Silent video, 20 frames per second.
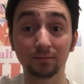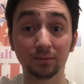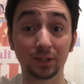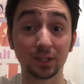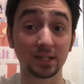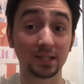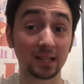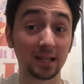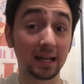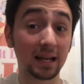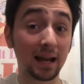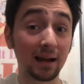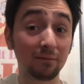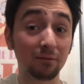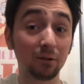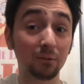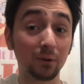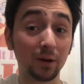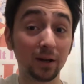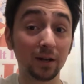just like
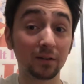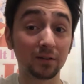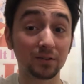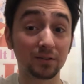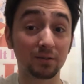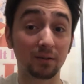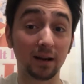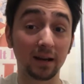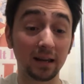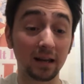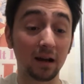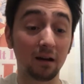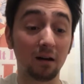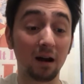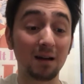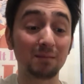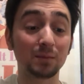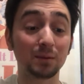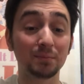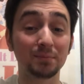everyone else right now,
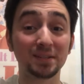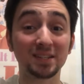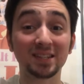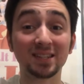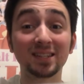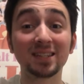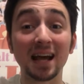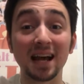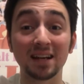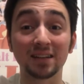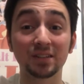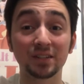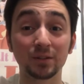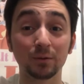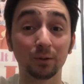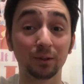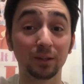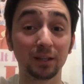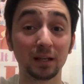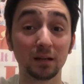I'm obsessed
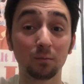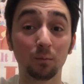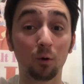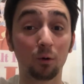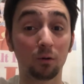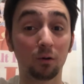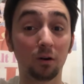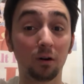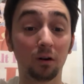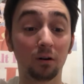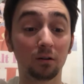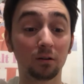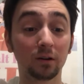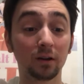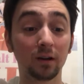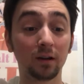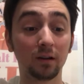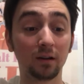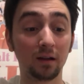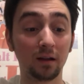with the Immortal
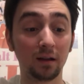Hulk.